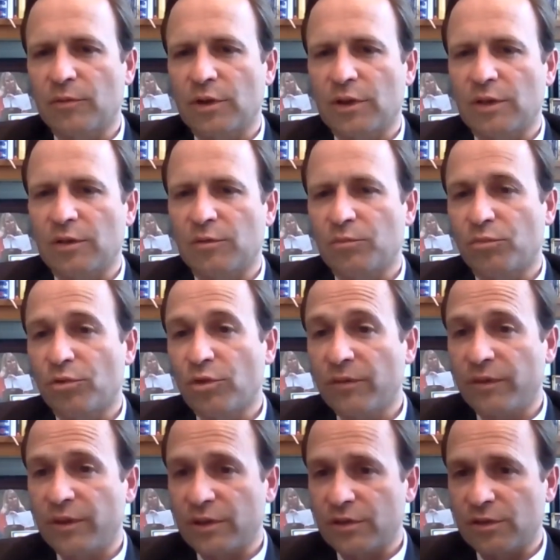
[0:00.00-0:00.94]
in
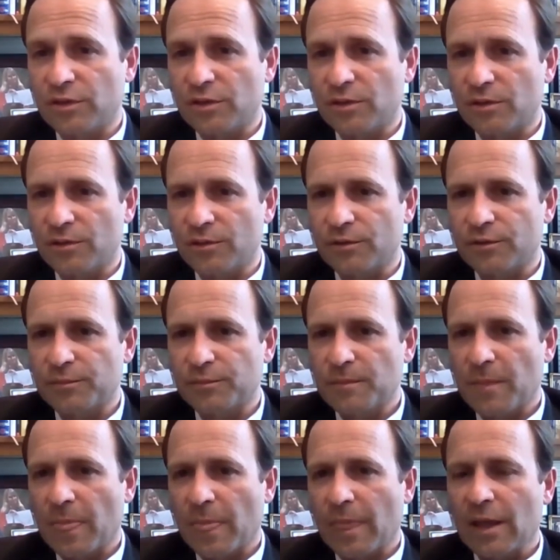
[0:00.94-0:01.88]
previous years,
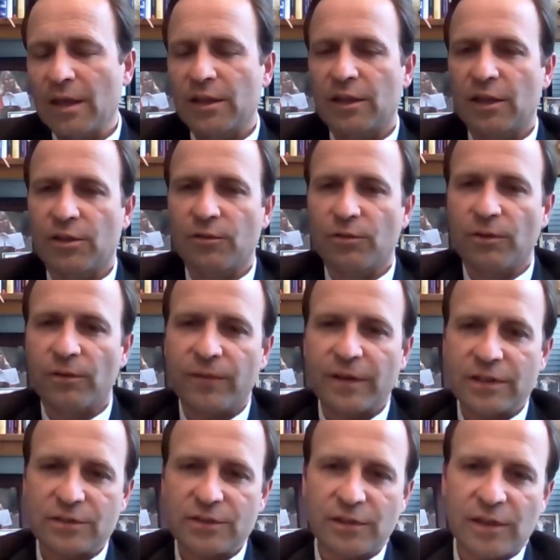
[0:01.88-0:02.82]
that they were
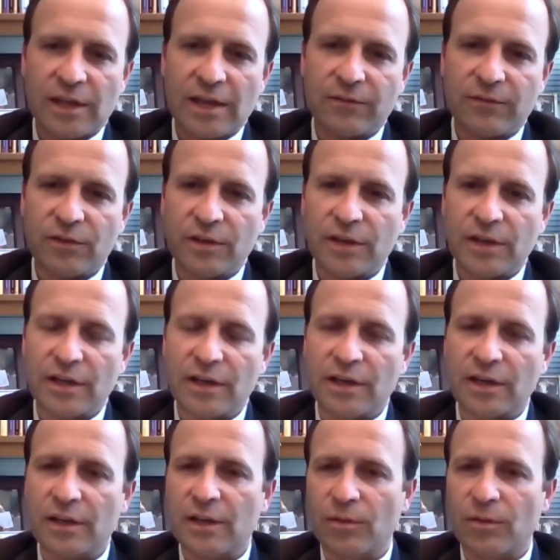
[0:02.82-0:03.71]
investing heavily in it.